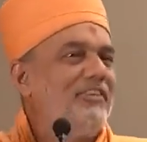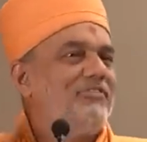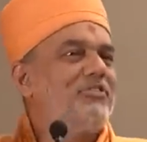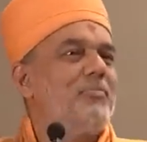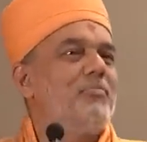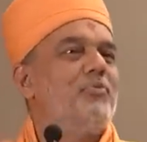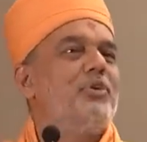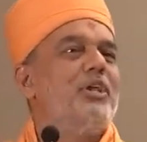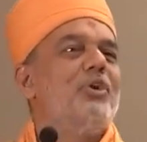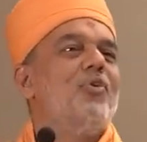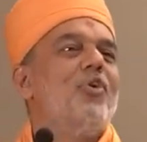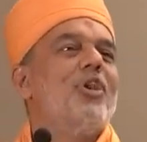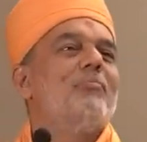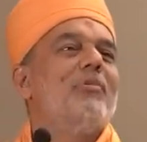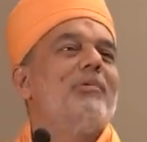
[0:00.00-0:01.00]
after putting
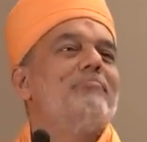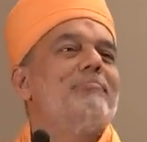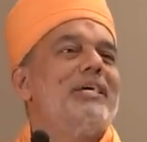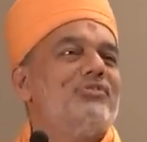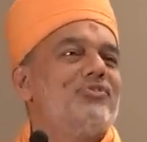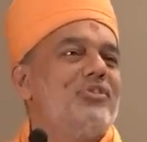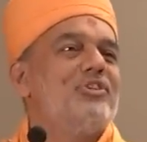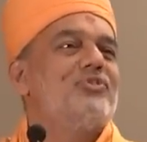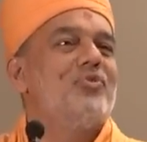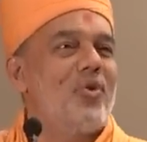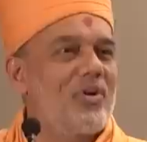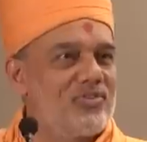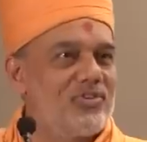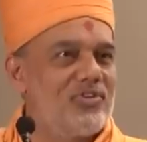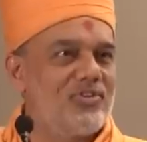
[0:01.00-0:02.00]
all my best
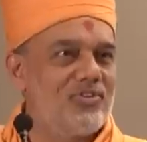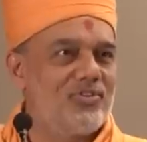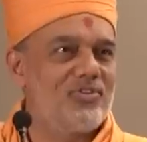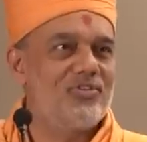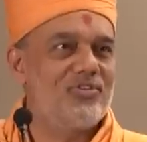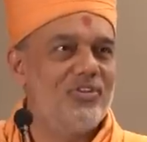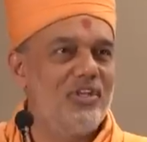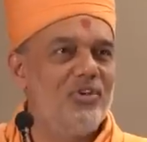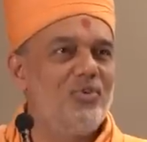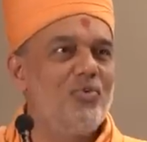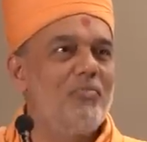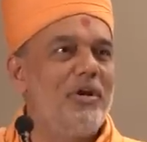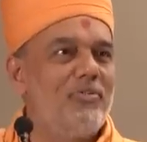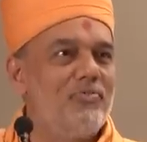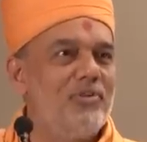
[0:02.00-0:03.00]
resources into
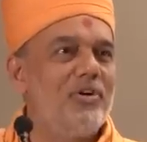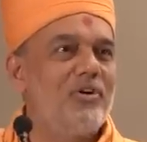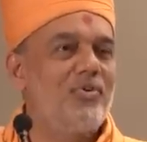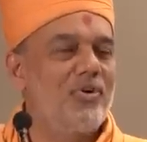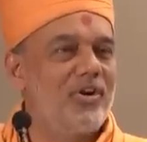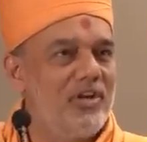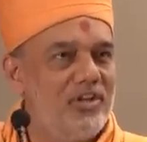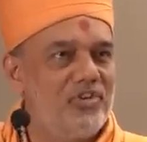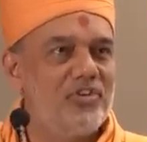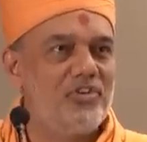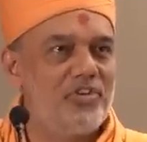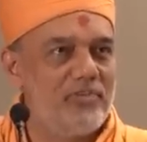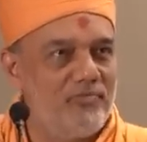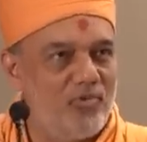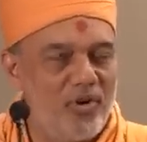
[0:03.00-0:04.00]
my work or
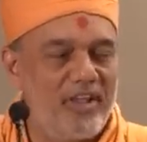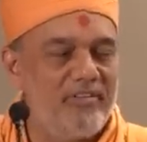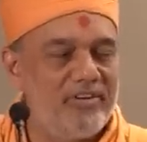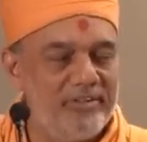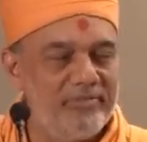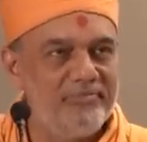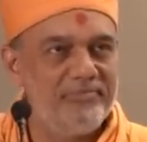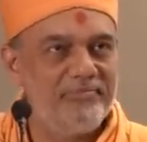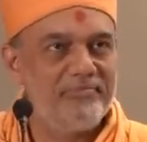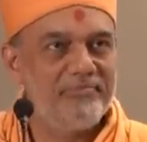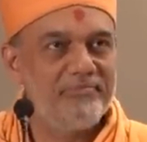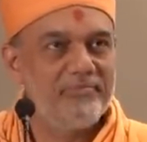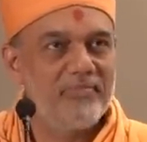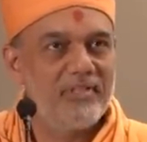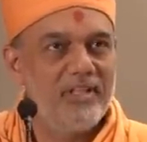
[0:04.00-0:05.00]
relationship, whatever,
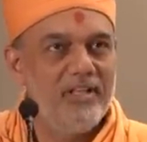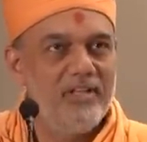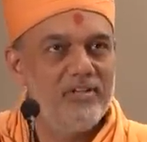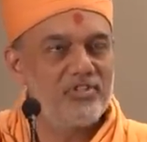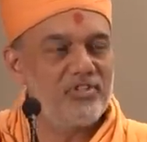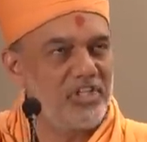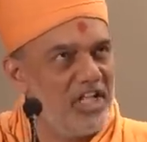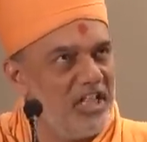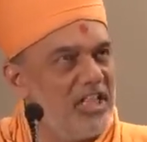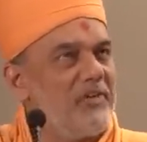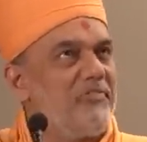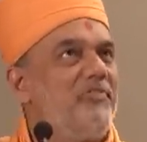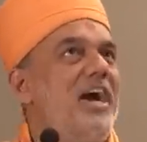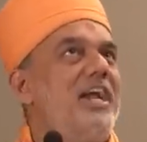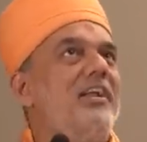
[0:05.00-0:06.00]
still the
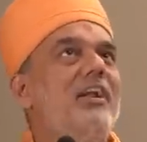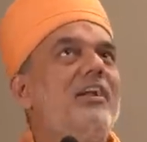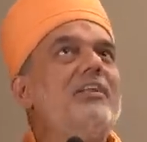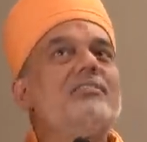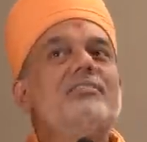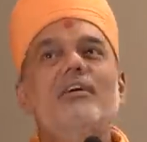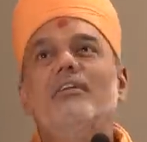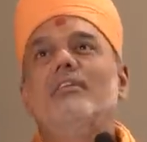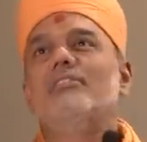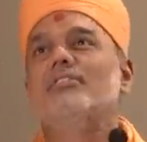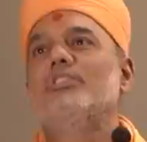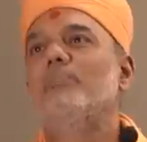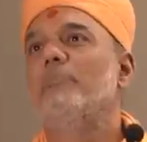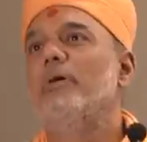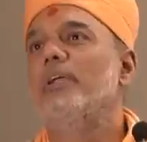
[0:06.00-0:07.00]
final results
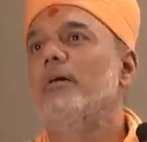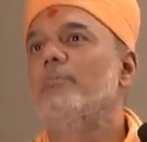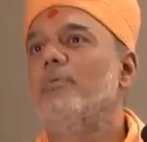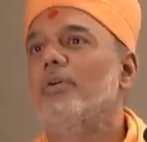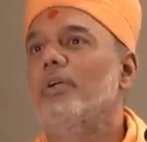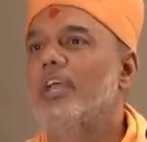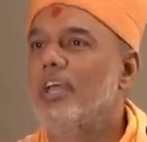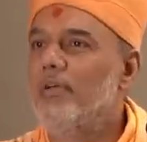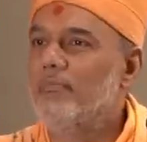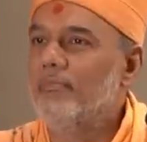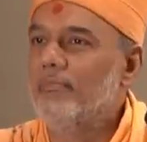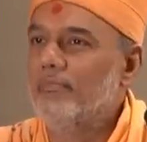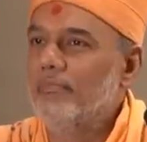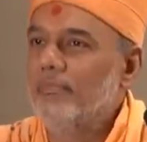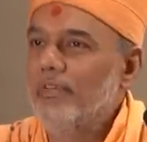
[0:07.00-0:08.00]
depend upon him
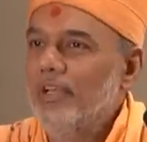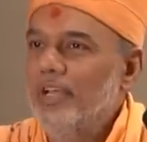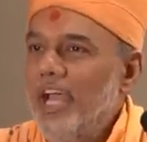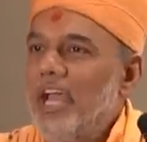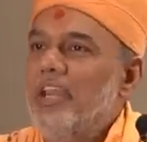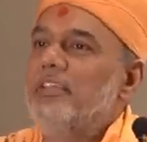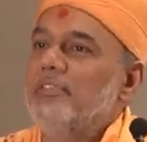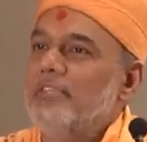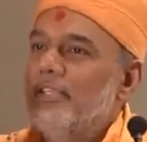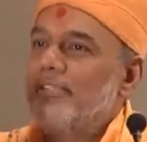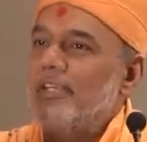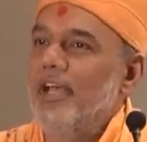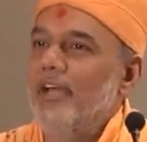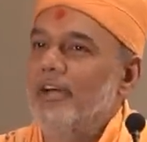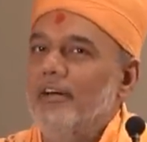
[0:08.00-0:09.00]
and his
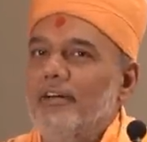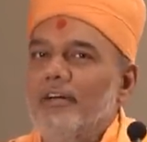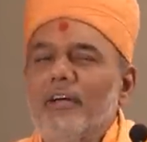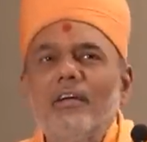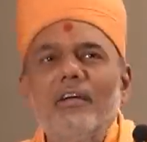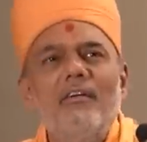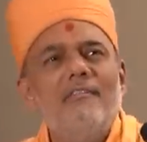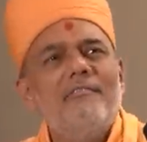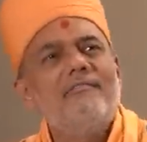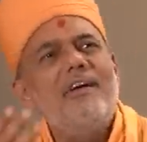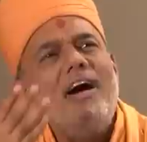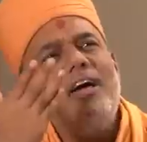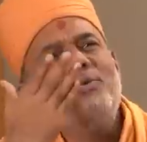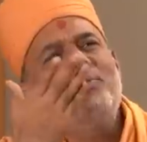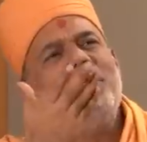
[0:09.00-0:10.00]
desire,
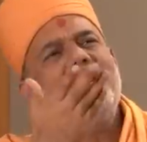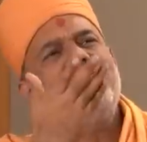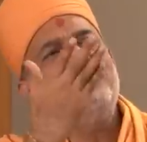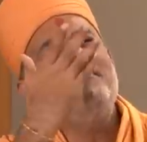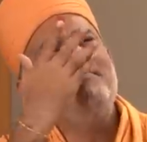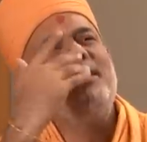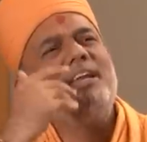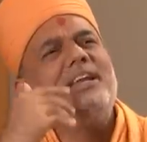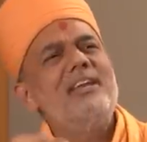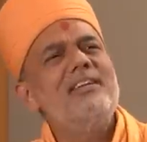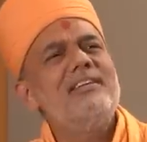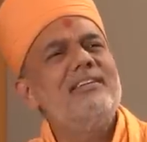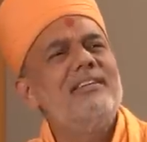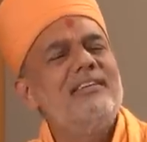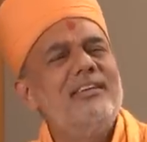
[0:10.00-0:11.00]
why are you getting worried